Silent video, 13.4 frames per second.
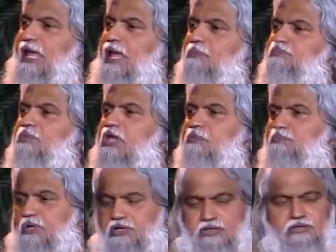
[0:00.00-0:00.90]
a
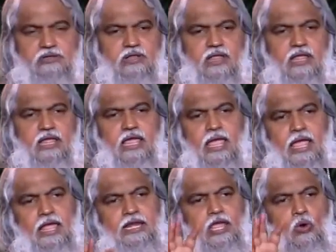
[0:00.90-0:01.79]
people
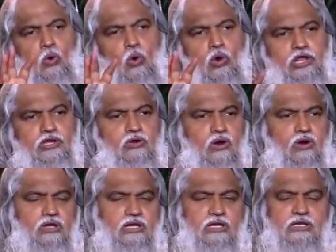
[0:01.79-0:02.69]
and a holy
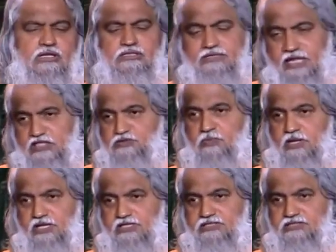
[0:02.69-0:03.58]
God takes
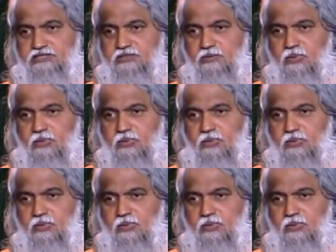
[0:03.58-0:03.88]
place.